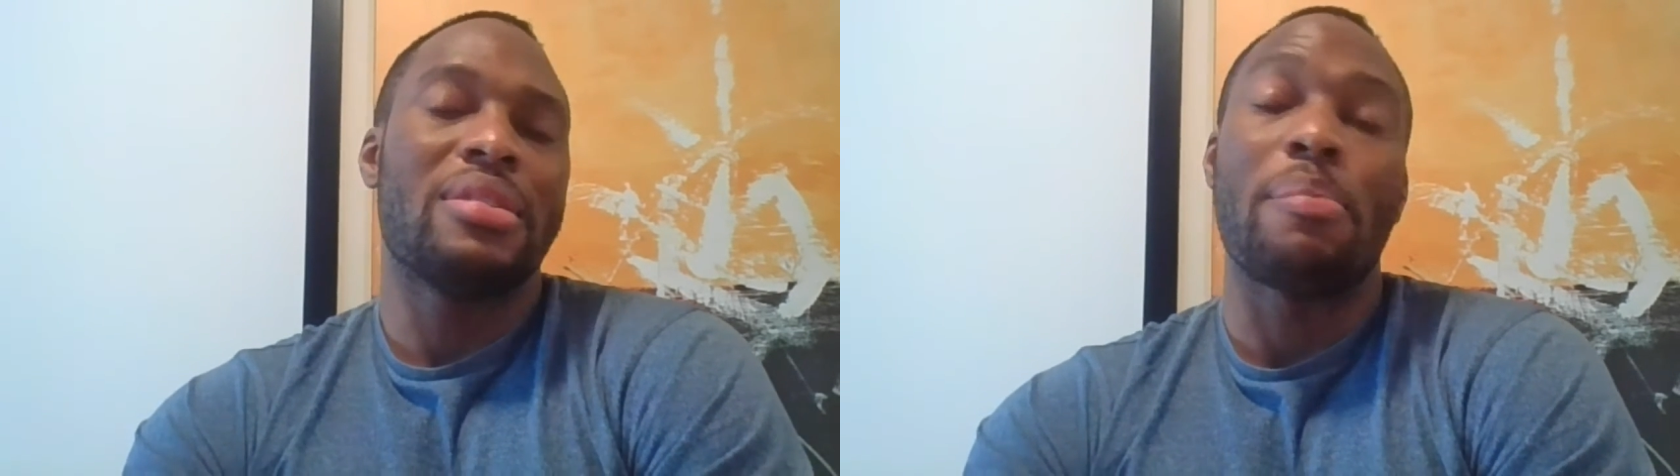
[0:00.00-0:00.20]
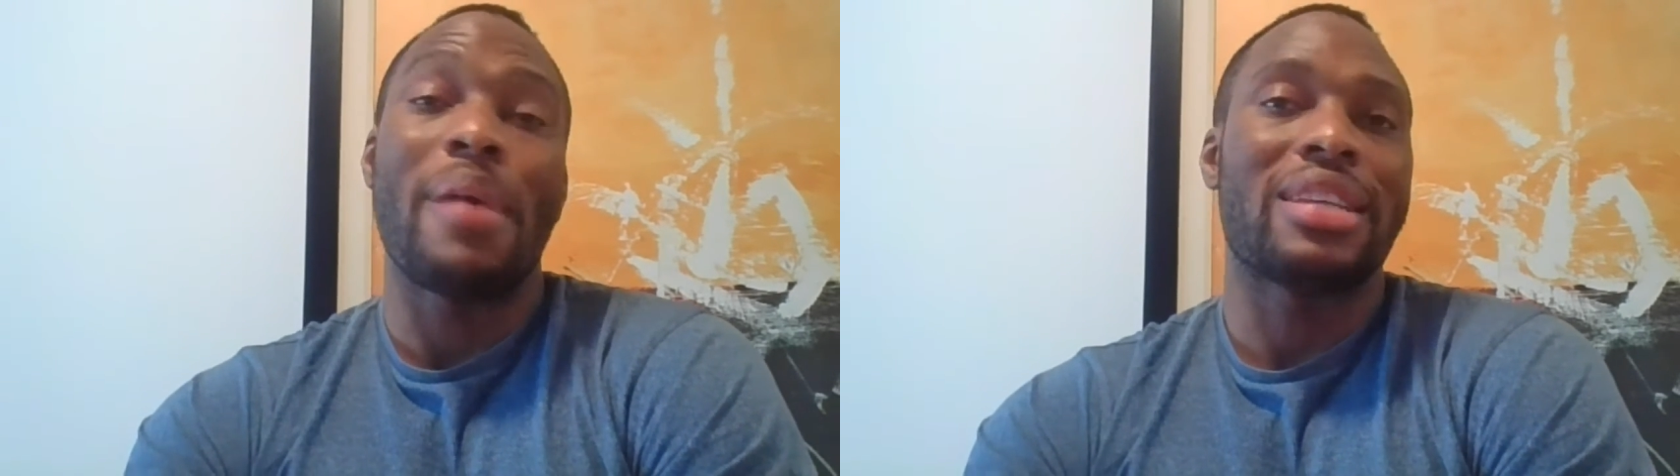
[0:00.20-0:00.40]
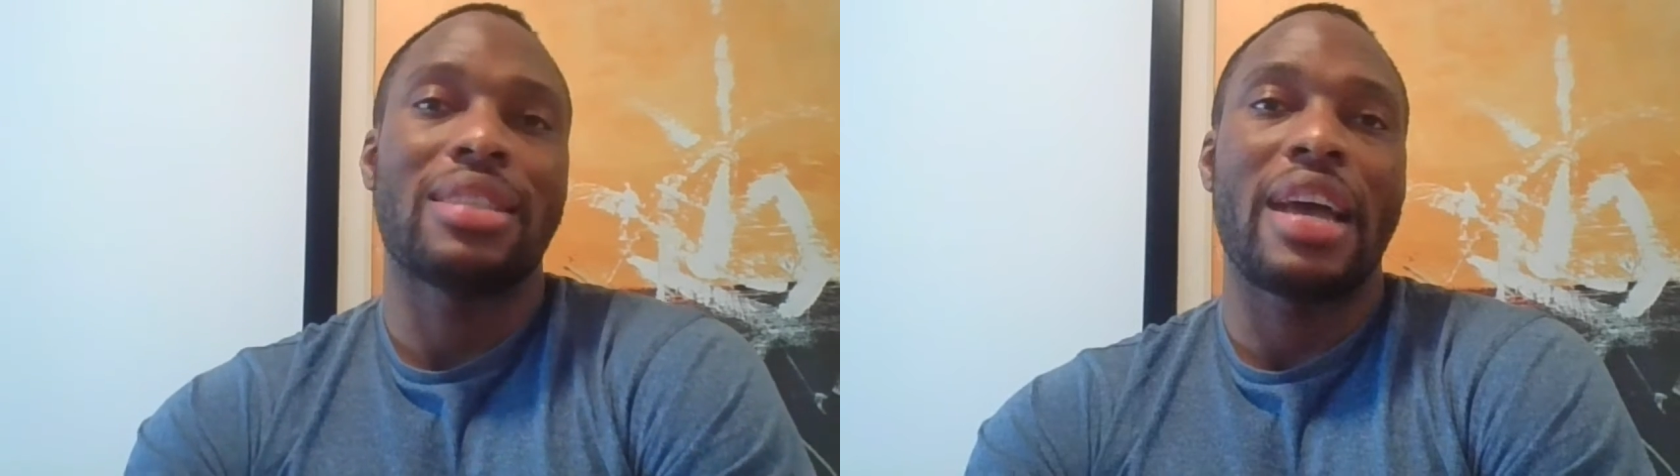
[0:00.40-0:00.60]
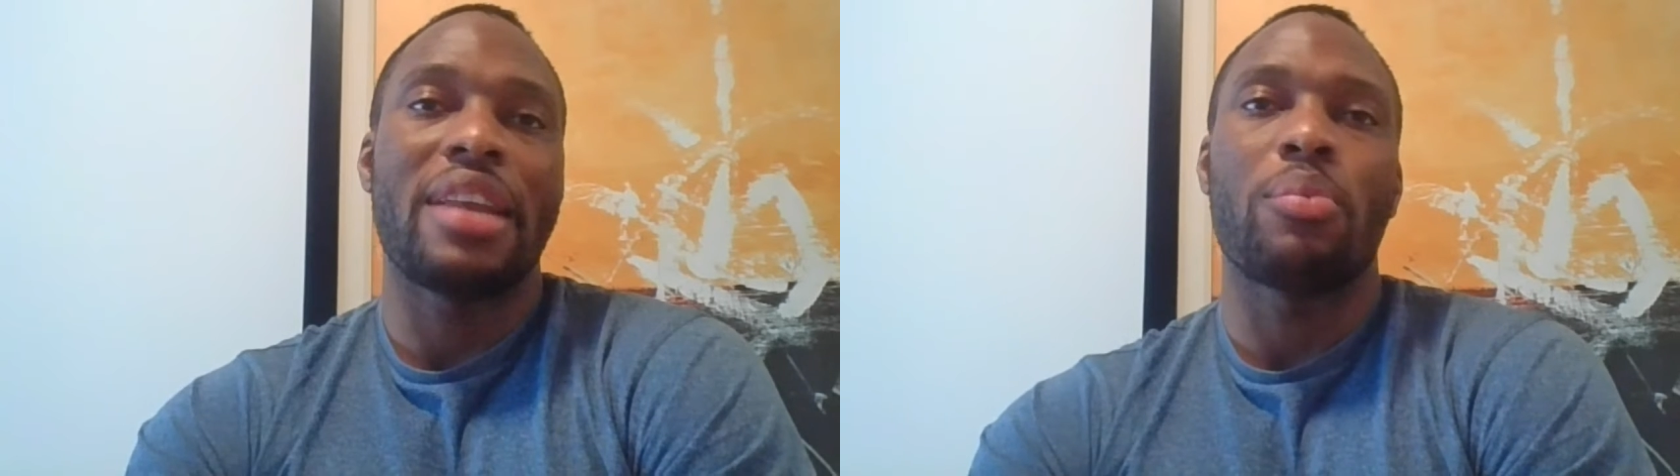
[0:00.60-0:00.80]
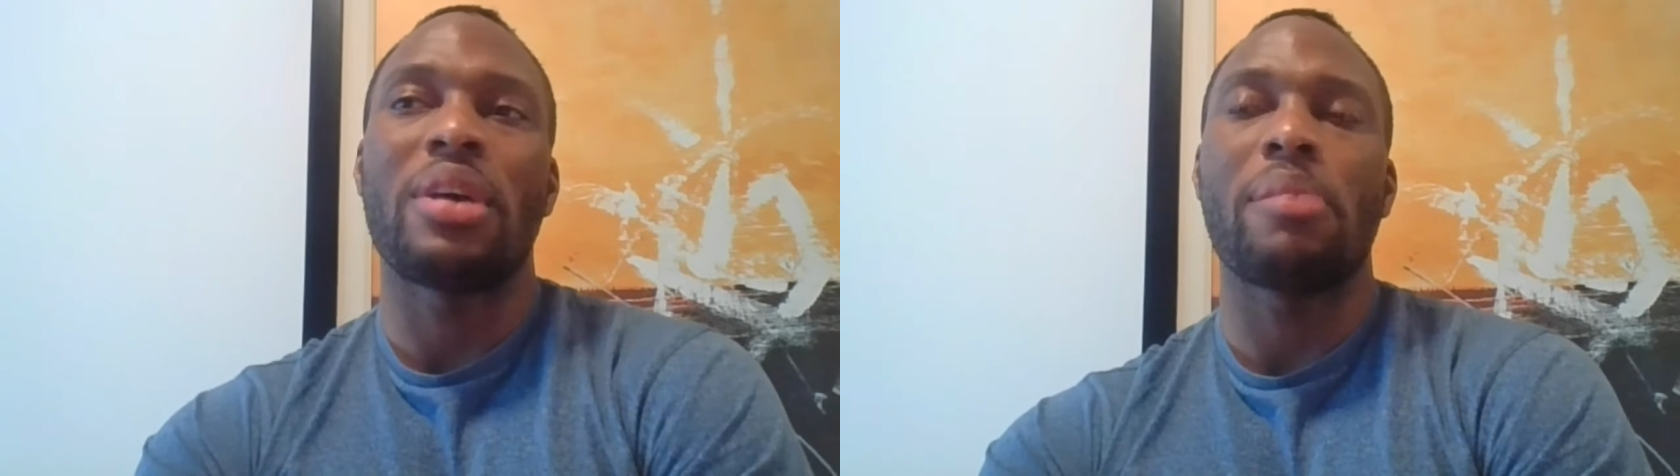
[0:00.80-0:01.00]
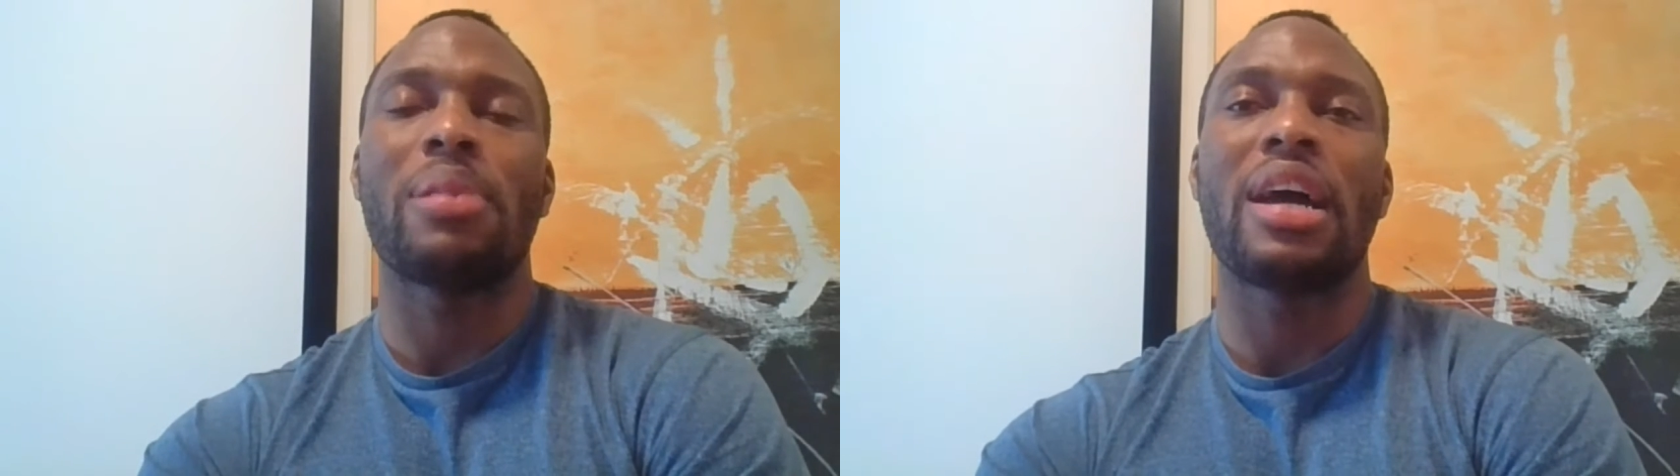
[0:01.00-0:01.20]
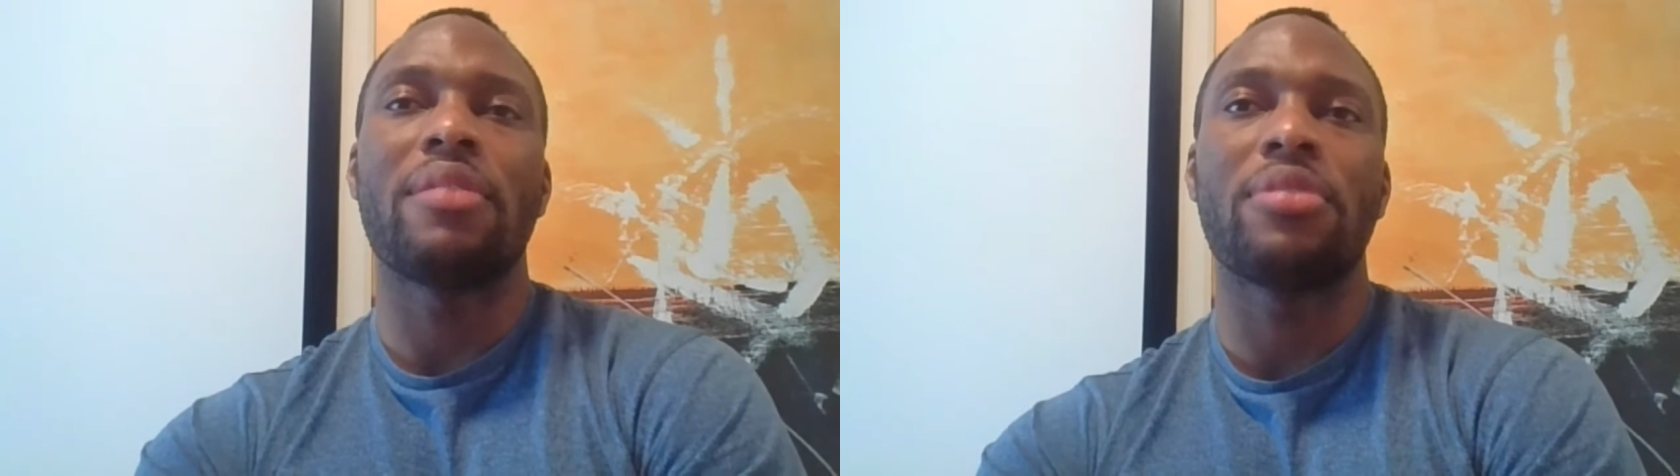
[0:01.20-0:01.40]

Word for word: the best light when applying